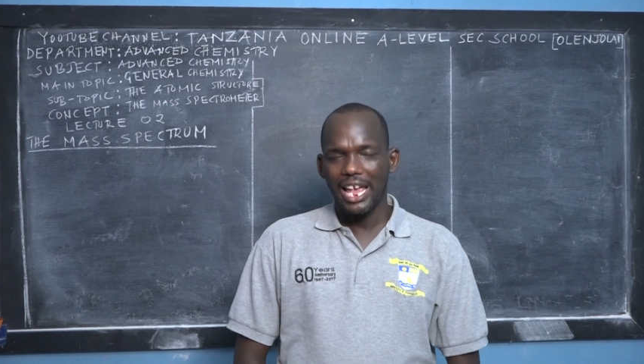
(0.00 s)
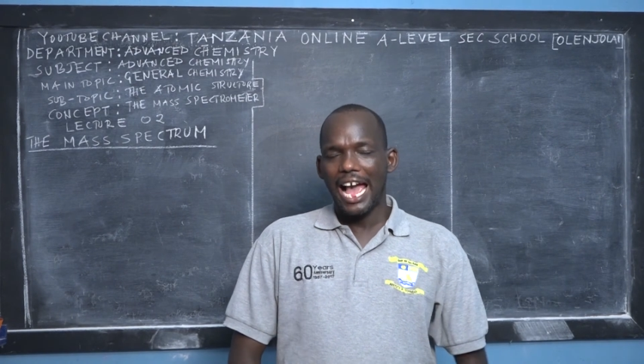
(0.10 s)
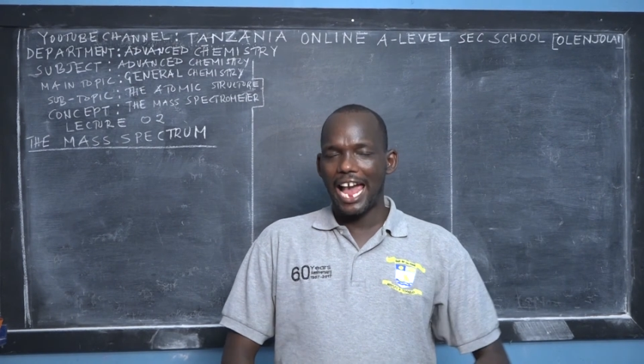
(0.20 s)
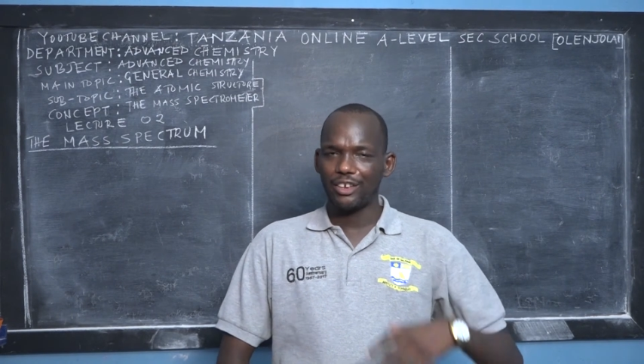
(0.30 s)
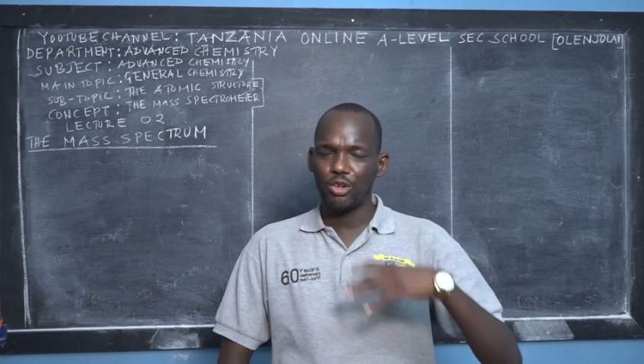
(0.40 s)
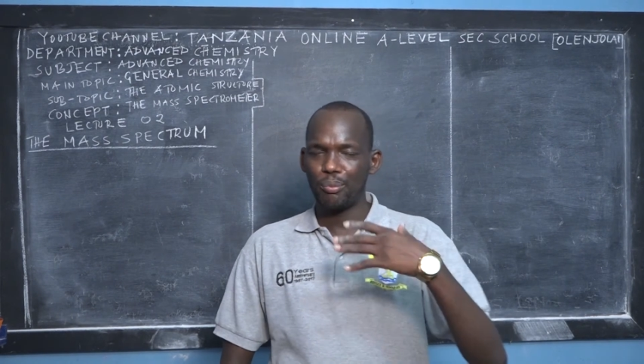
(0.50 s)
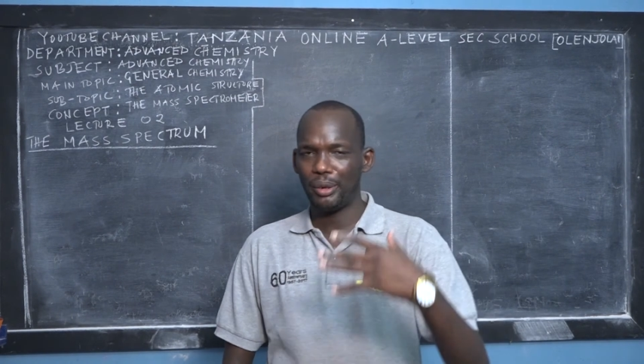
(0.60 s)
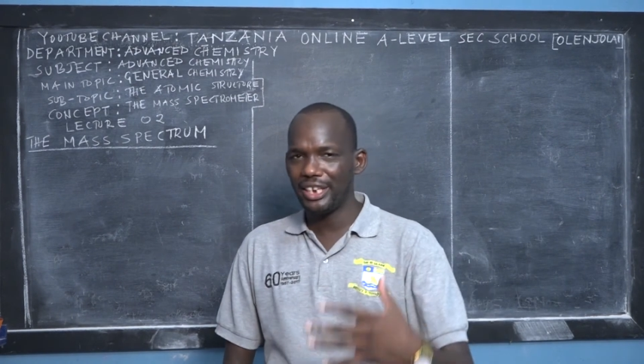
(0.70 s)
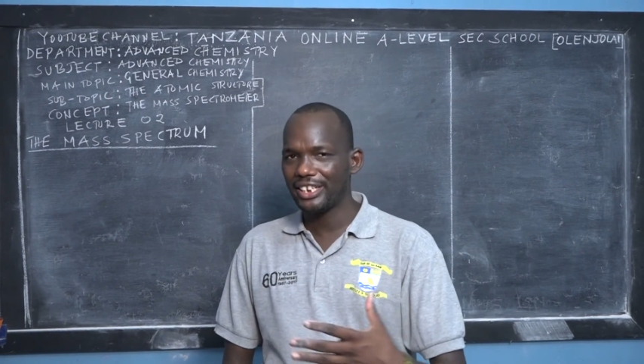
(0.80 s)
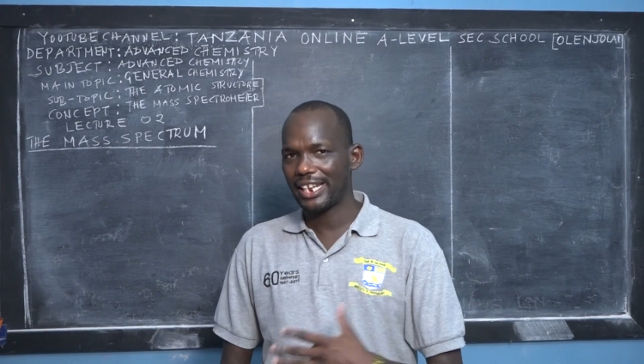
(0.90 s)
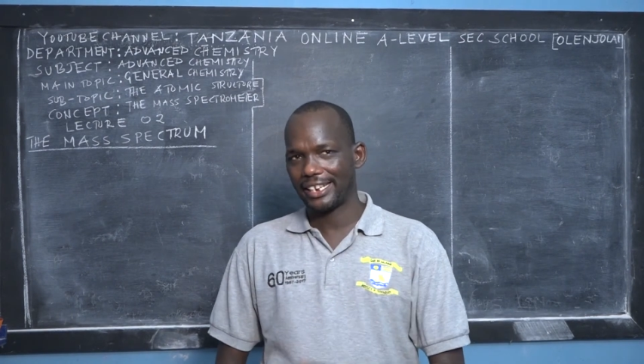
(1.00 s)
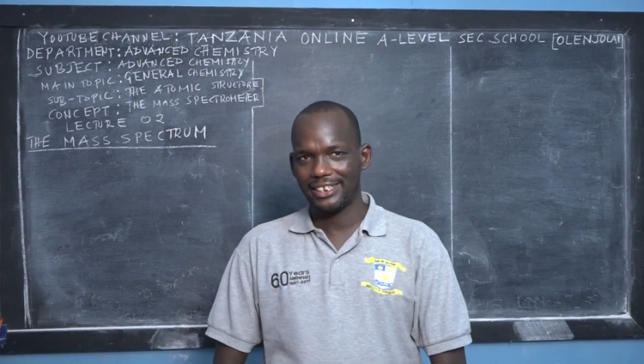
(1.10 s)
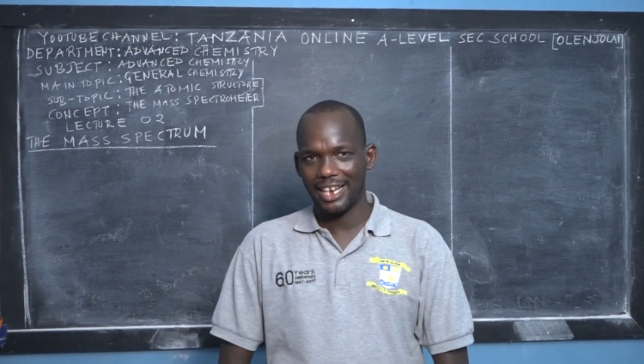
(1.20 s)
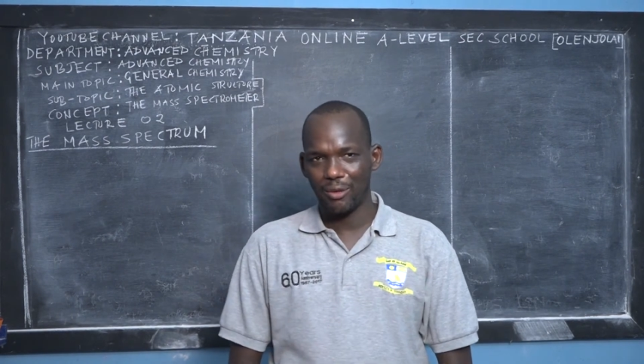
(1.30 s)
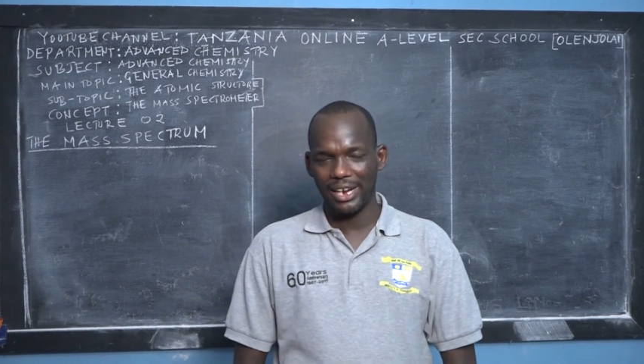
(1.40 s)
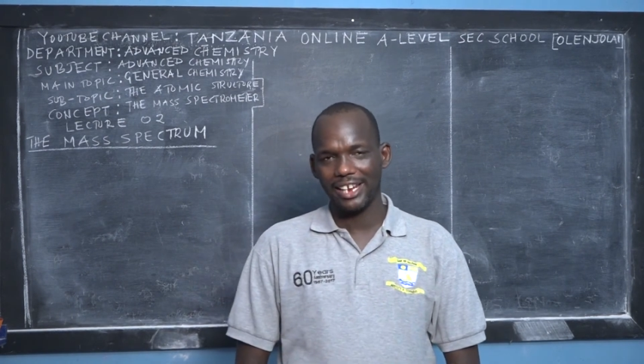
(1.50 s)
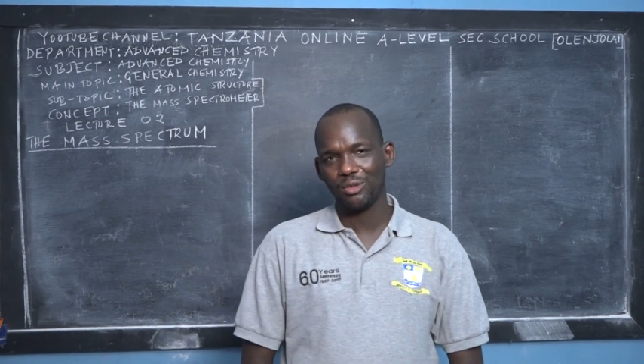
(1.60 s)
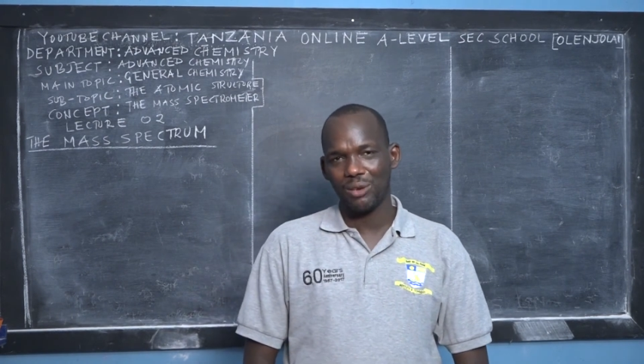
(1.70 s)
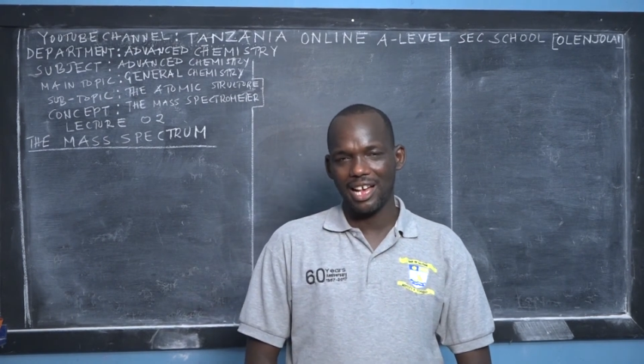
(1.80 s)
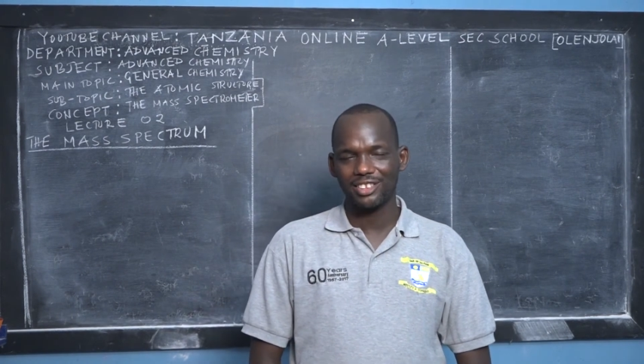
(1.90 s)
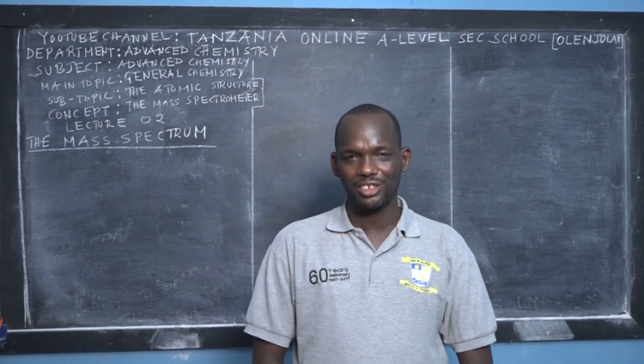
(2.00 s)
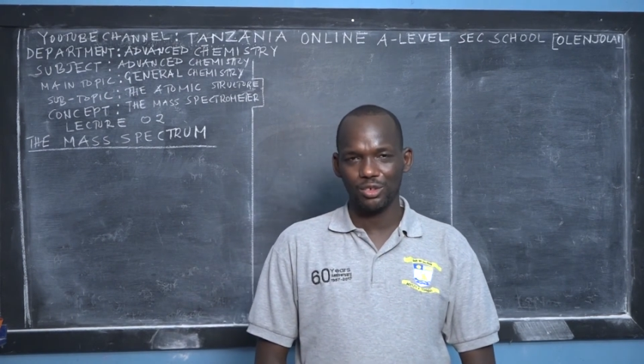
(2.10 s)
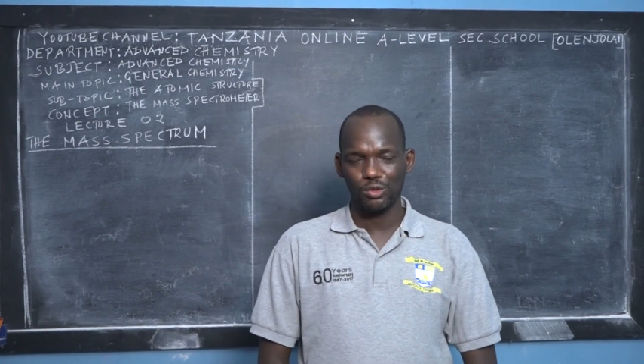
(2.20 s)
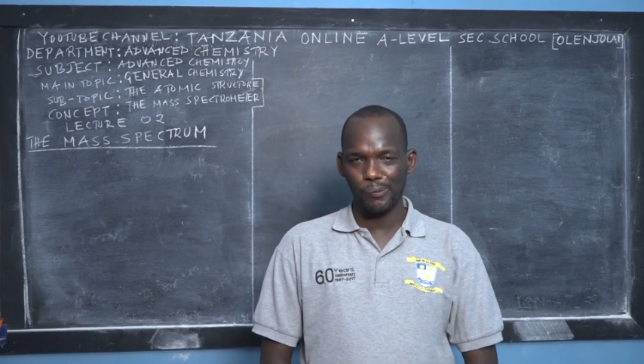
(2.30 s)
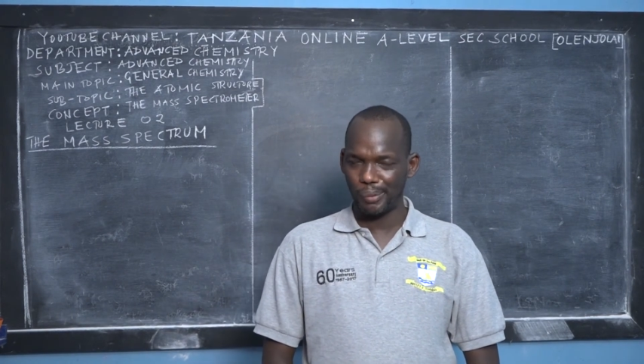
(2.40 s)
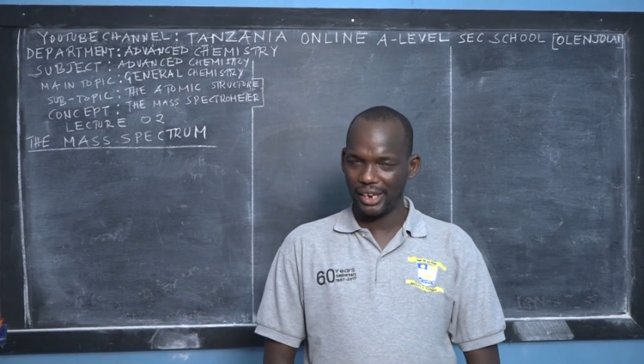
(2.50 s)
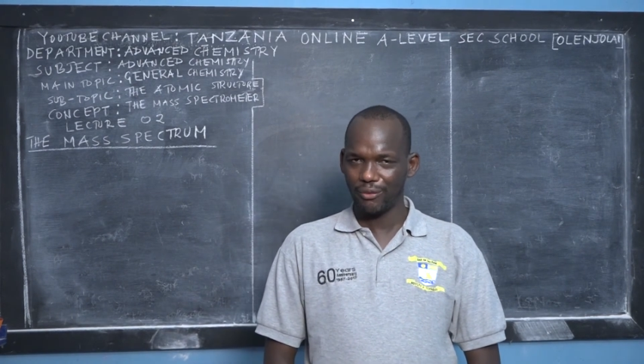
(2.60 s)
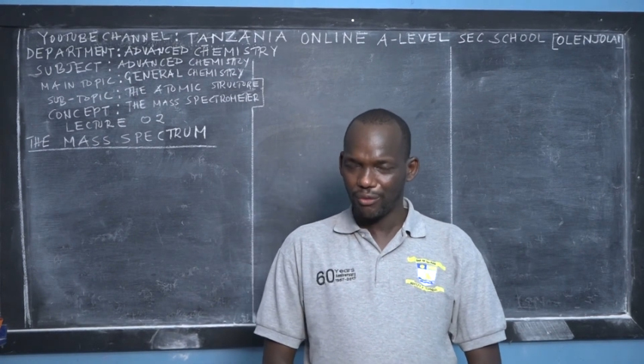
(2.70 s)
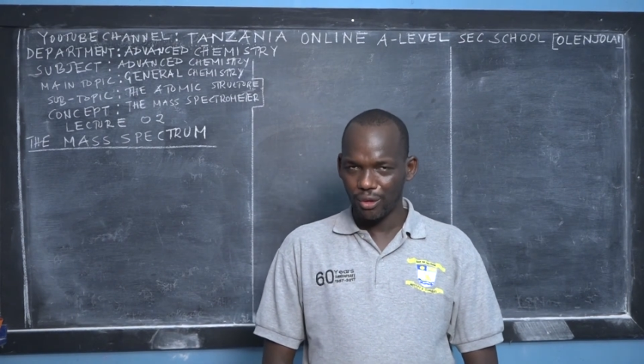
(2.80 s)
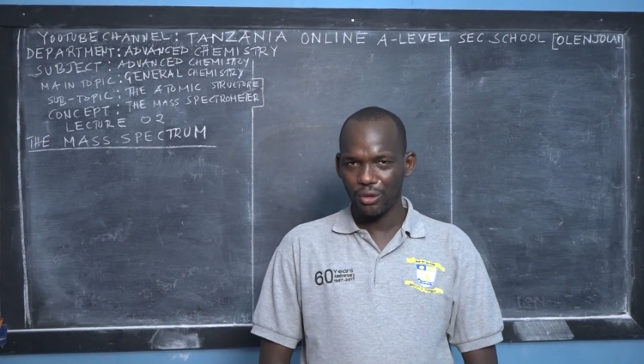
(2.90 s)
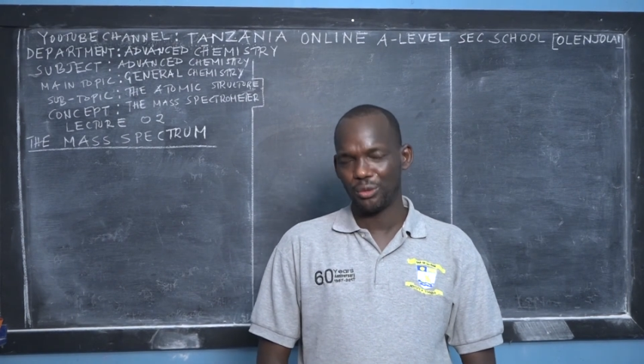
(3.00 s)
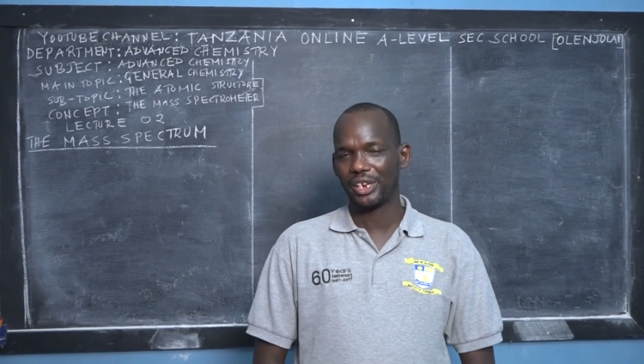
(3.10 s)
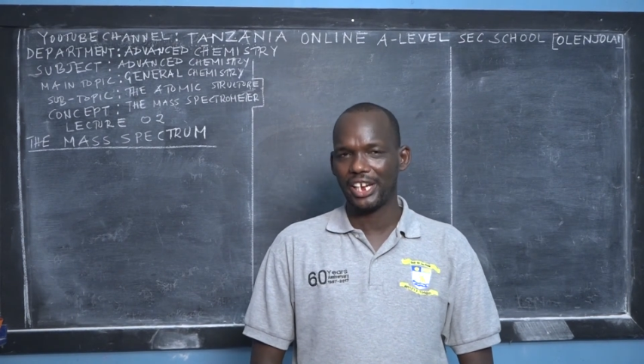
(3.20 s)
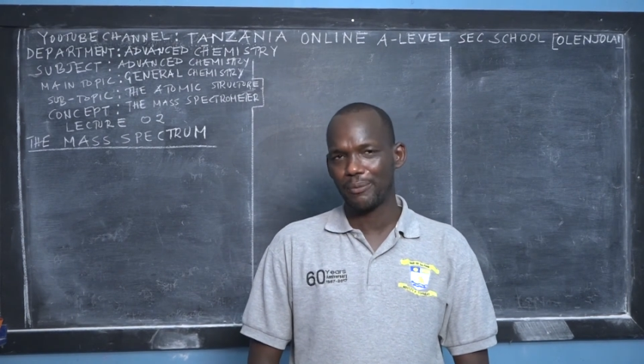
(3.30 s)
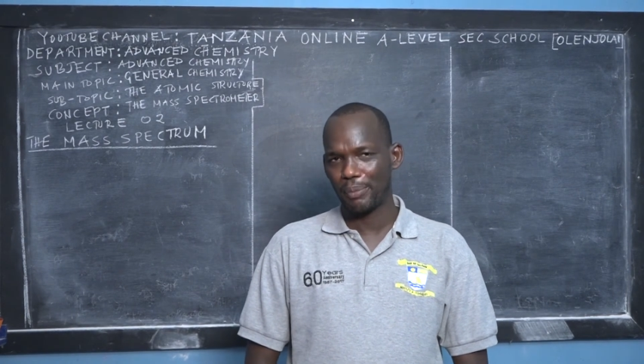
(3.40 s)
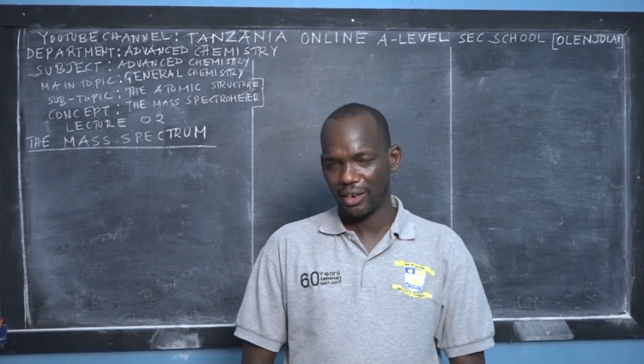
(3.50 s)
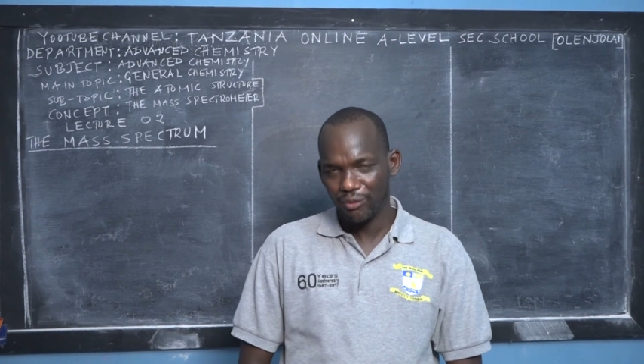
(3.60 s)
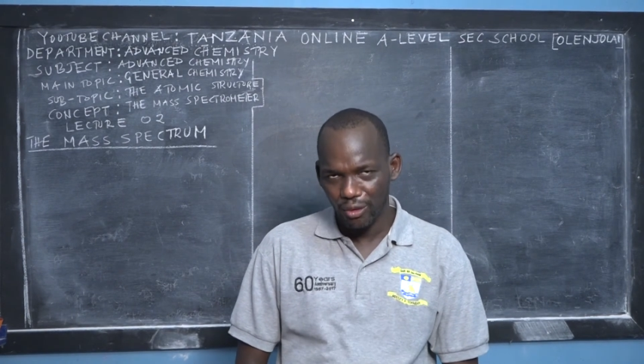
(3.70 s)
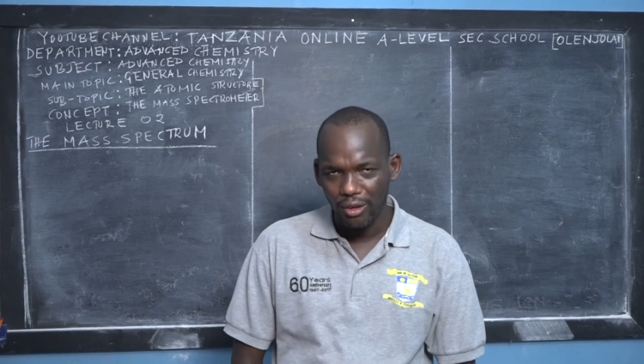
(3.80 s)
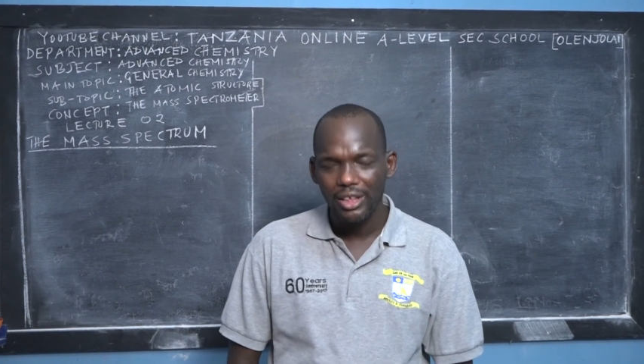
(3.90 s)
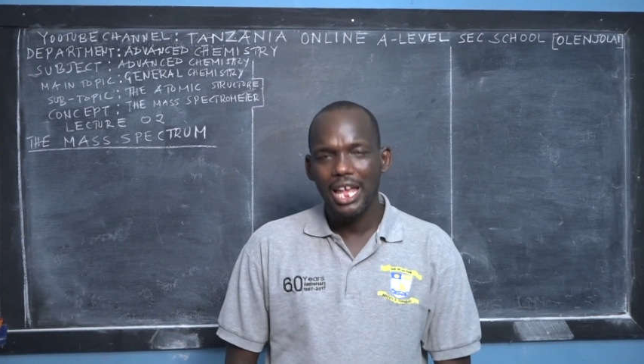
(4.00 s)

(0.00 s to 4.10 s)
I don't mean that I would like to ask you to pay for, you can pay for,